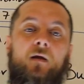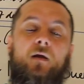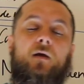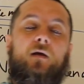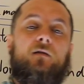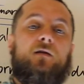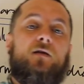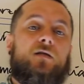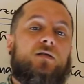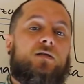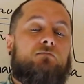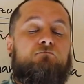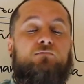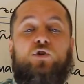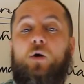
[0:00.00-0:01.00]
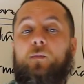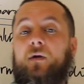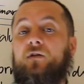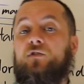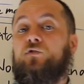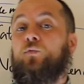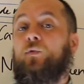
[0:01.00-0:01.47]
This topic
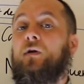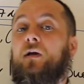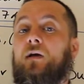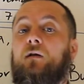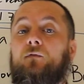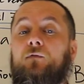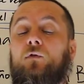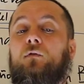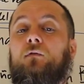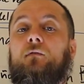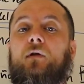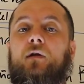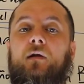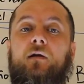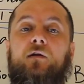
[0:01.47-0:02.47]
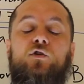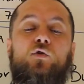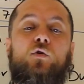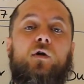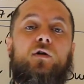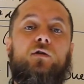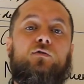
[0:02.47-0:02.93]
is really helpful if you're
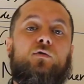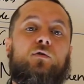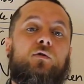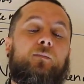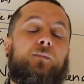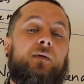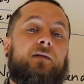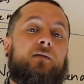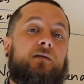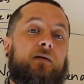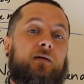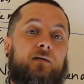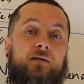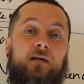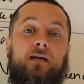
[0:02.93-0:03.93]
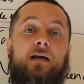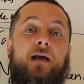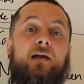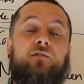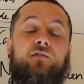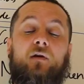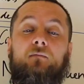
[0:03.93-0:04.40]
going to complete the DELE
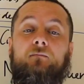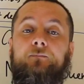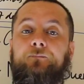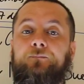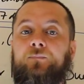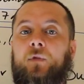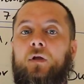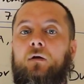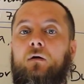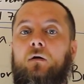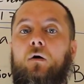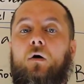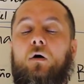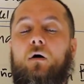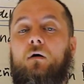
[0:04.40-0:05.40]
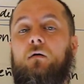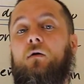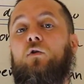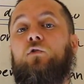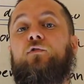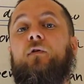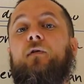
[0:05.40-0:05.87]
exam, or
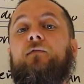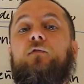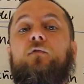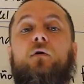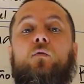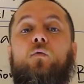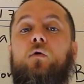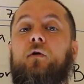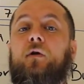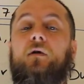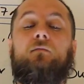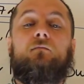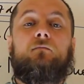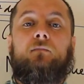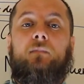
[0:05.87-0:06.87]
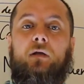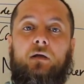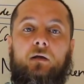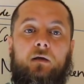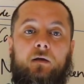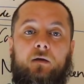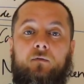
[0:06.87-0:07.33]
also if you are working
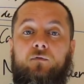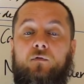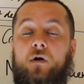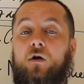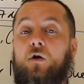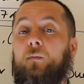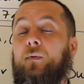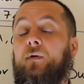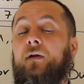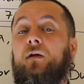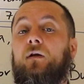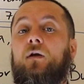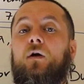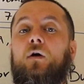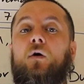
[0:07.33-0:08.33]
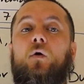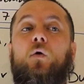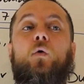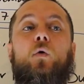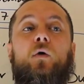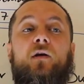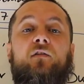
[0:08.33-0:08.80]
for a company
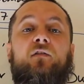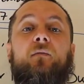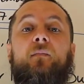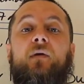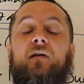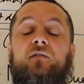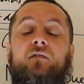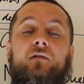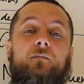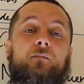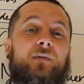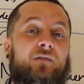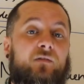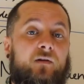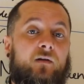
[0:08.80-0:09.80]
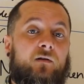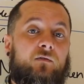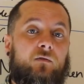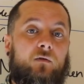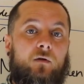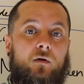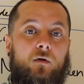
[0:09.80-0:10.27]
who is in
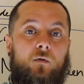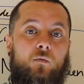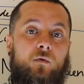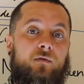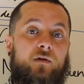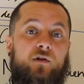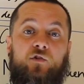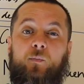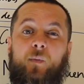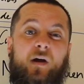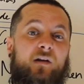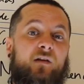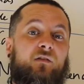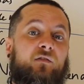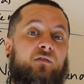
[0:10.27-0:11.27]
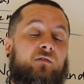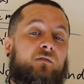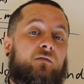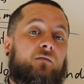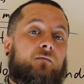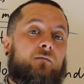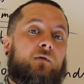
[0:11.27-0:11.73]
business with an
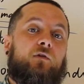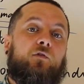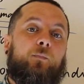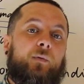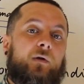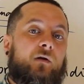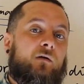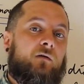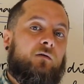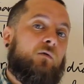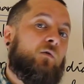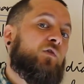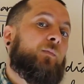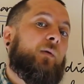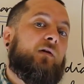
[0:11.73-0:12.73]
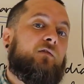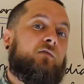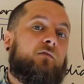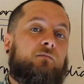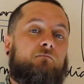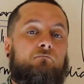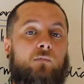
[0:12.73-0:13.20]
Spanish speaker or
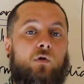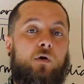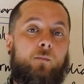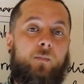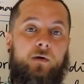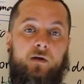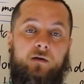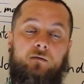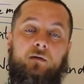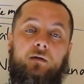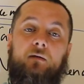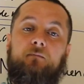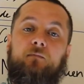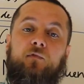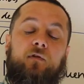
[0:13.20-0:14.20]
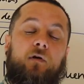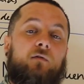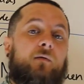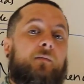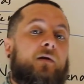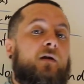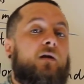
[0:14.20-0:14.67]
Spanish company in South
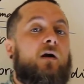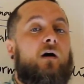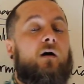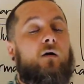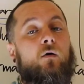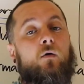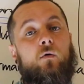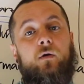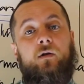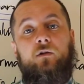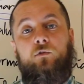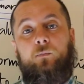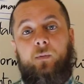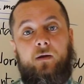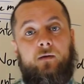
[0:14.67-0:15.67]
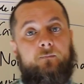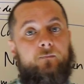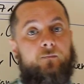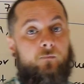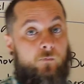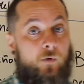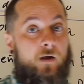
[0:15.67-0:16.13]
America or in Spain,
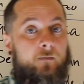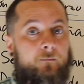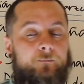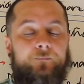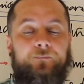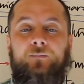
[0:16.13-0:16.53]
right?